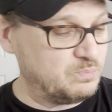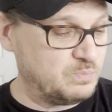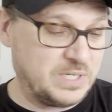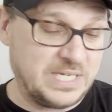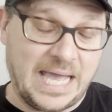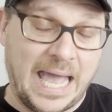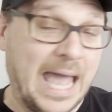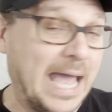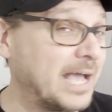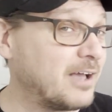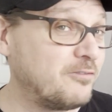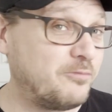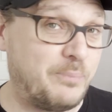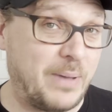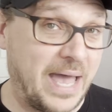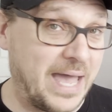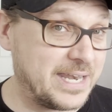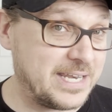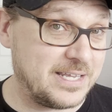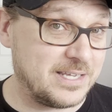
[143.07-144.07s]
gang of
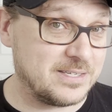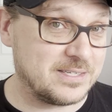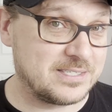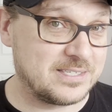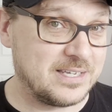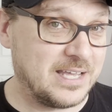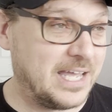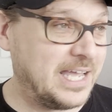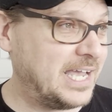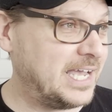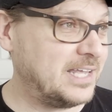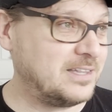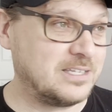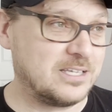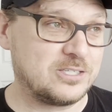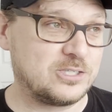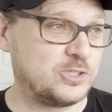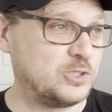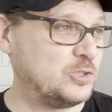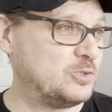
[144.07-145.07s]
baddies in
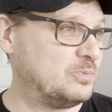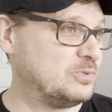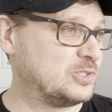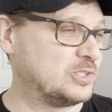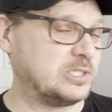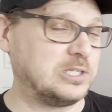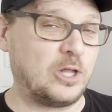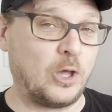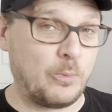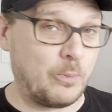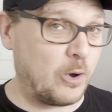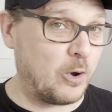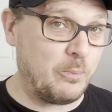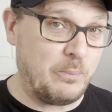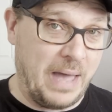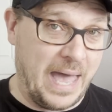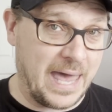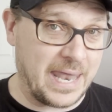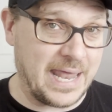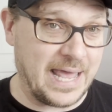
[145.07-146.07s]
this slow-mo
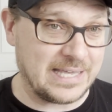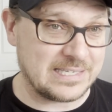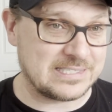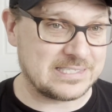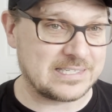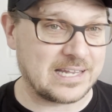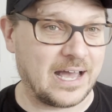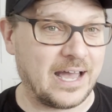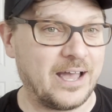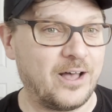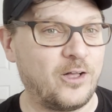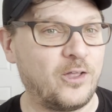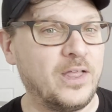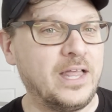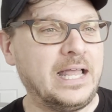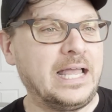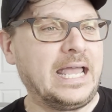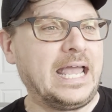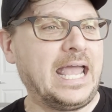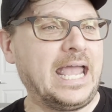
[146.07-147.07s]
badass style
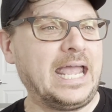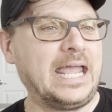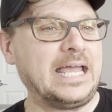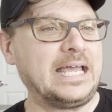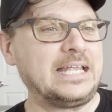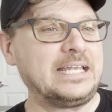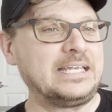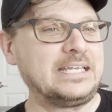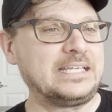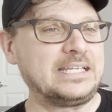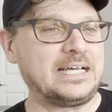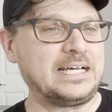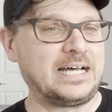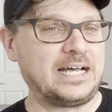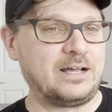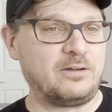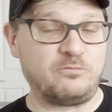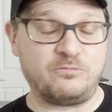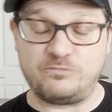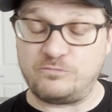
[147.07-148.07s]
and
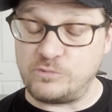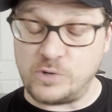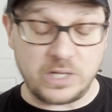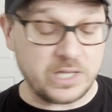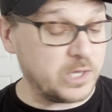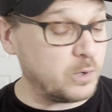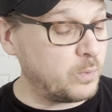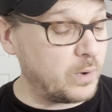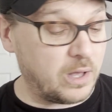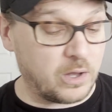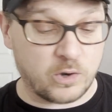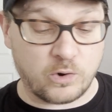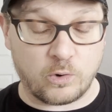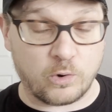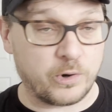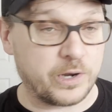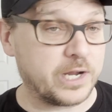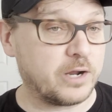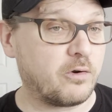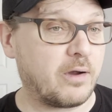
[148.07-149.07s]
really well
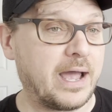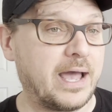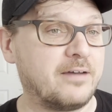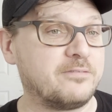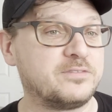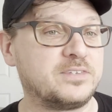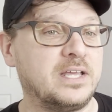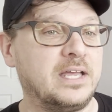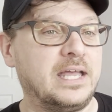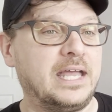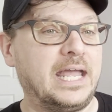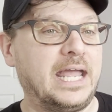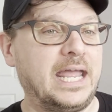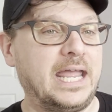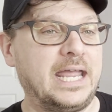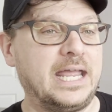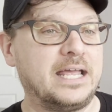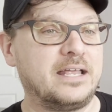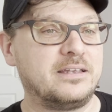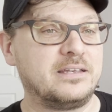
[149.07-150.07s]
choreographed.
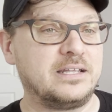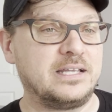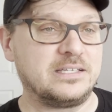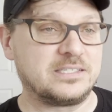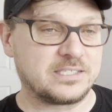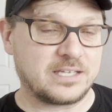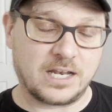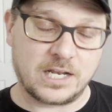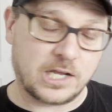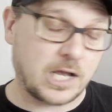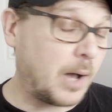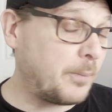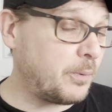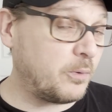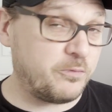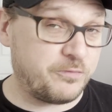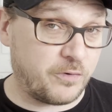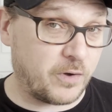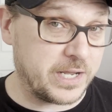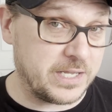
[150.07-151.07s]
And it's got a
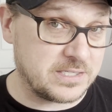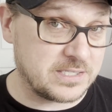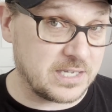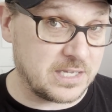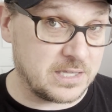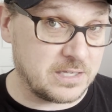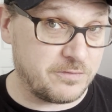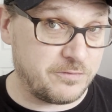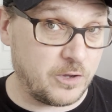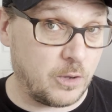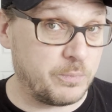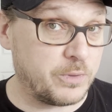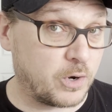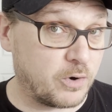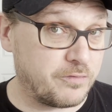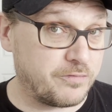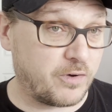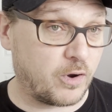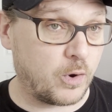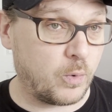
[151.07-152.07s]
couple fights in the film that
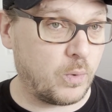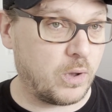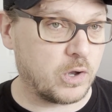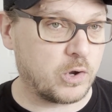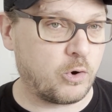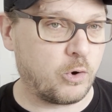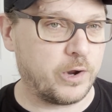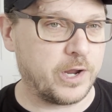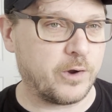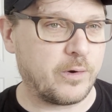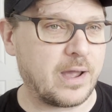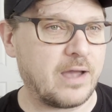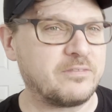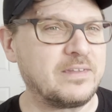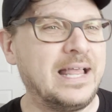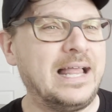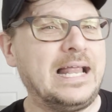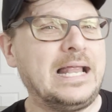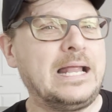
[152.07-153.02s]
are very well choreographed.